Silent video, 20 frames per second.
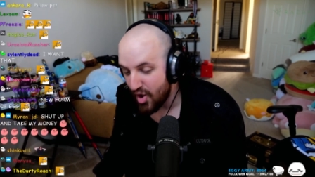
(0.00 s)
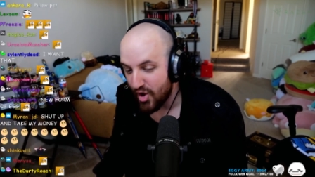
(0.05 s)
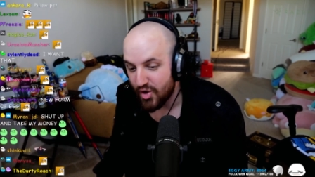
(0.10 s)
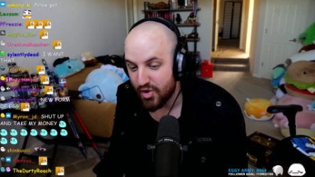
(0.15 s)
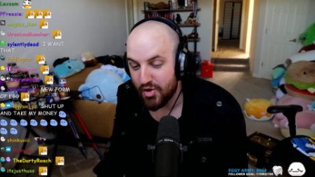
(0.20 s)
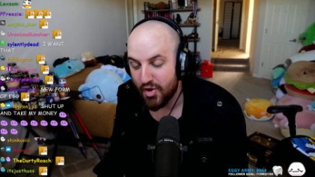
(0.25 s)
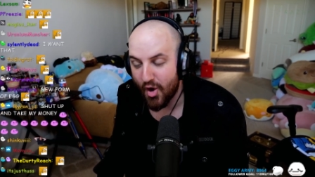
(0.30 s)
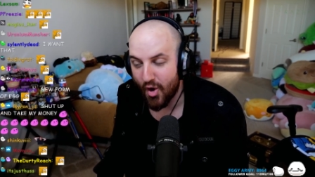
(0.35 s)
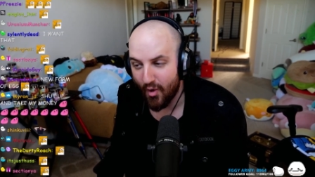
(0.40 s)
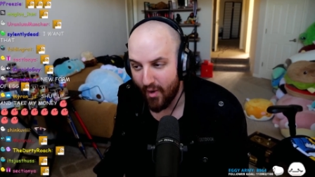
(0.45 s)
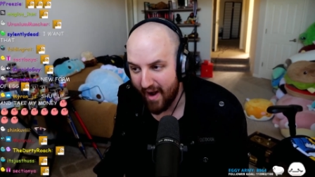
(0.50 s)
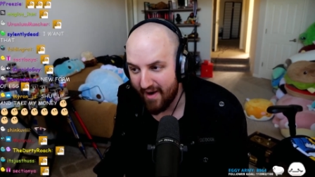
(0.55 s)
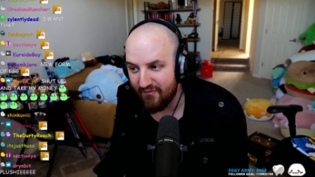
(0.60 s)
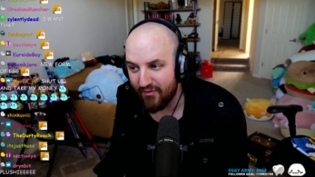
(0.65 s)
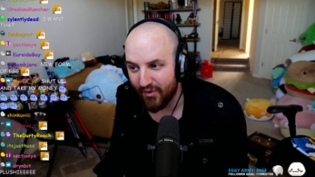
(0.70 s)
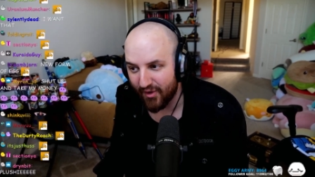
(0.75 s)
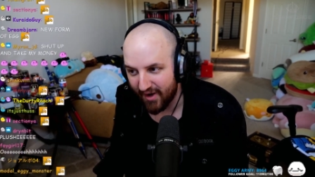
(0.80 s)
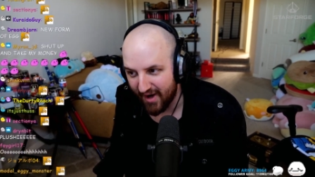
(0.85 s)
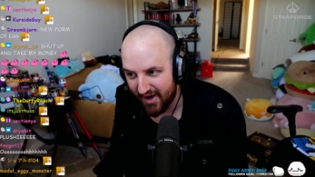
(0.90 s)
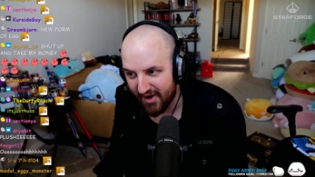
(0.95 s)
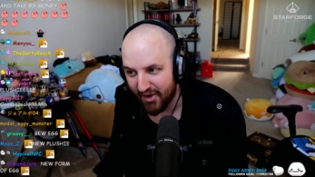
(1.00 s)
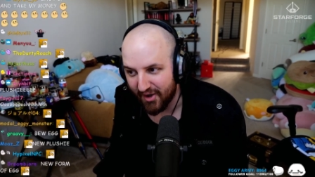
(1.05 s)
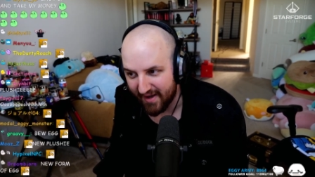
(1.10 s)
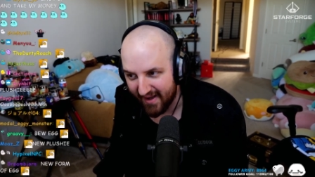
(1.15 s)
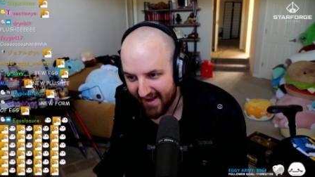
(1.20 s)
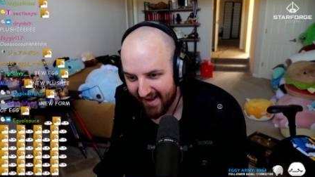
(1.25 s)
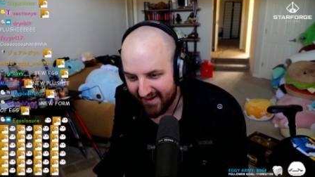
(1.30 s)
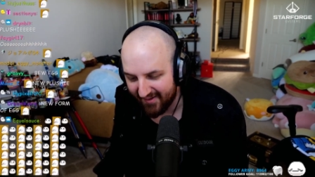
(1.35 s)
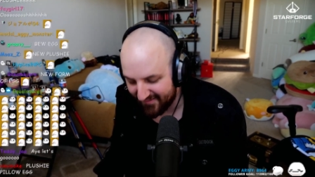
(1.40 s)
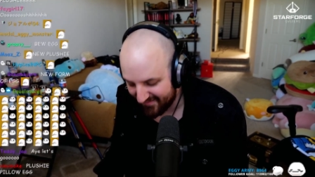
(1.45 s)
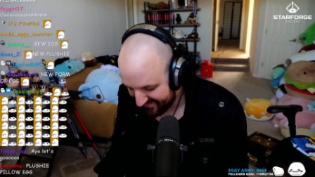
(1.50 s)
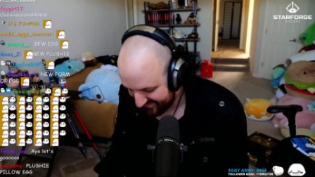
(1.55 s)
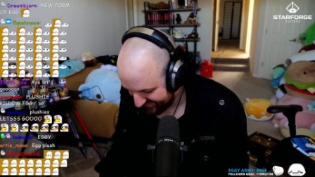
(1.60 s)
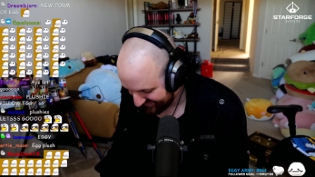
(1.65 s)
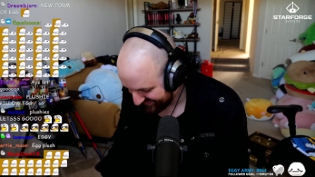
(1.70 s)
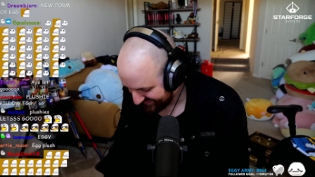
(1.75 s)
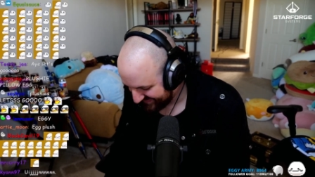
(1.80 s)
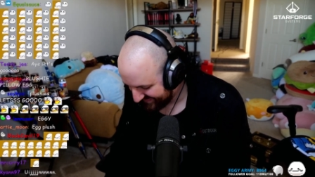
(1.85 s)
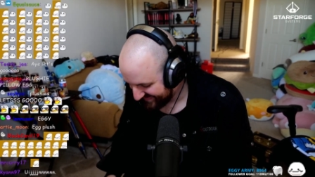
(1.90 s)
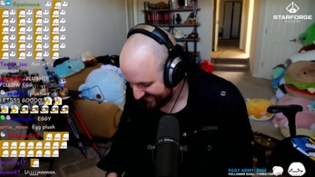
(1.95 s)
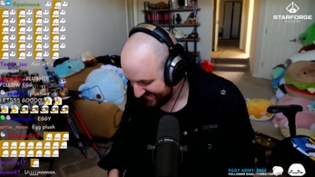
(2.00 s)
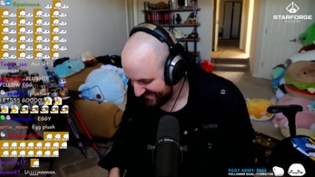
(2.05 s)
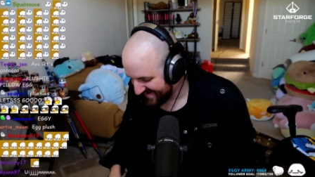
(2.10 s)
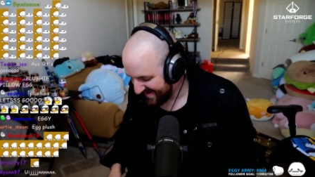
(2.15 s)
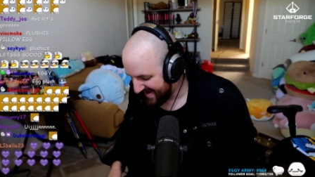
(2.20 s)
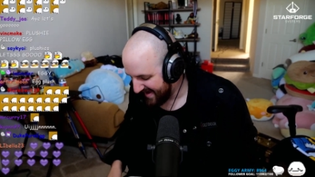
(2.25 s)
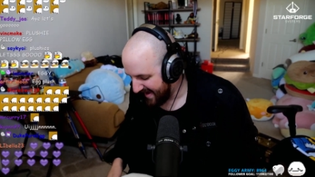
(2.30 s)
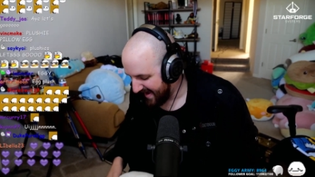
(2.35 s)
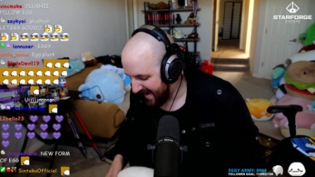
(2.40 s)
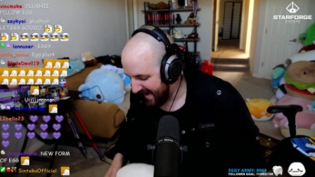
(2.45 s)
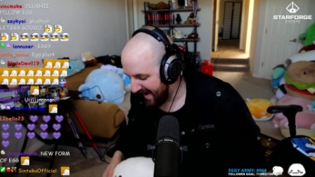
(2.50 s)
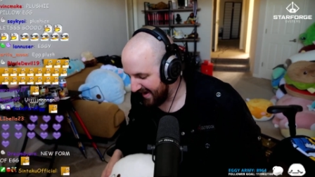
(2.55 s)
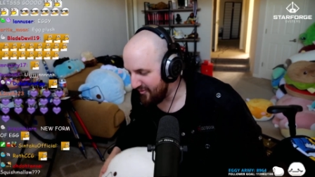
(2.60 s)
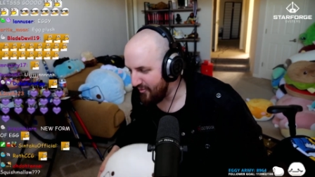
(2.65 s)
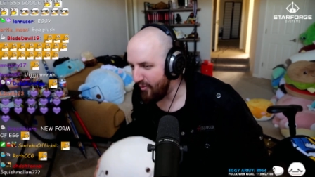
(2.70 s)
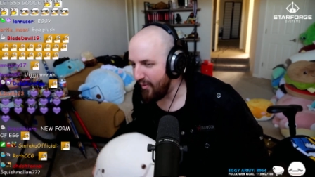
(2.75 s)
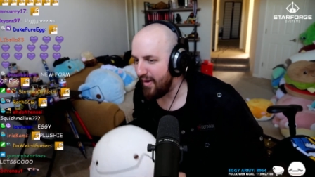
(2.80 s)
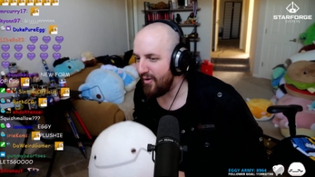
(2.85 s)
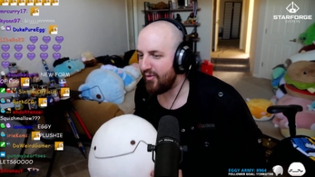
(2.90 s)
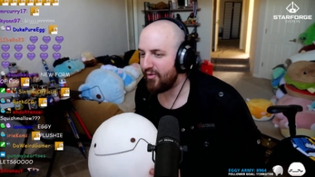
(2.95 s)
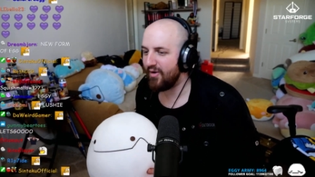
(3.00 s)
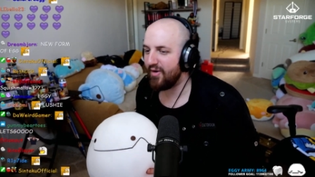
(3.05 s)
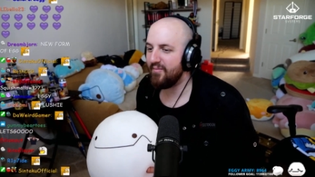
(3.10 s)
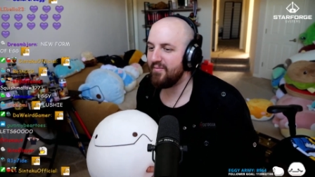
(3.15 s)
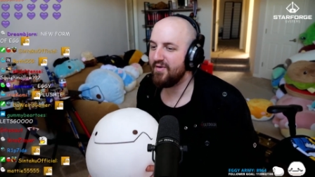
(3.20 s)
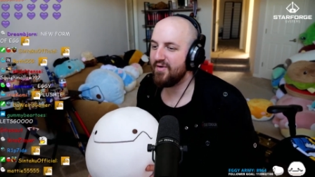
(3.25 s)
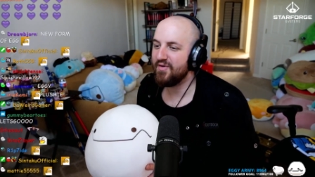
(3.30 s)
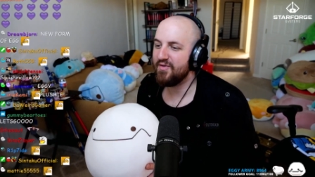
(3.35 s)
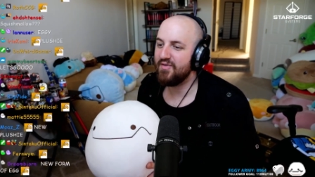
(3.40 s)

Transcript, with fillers: you're ever going to get. And welcome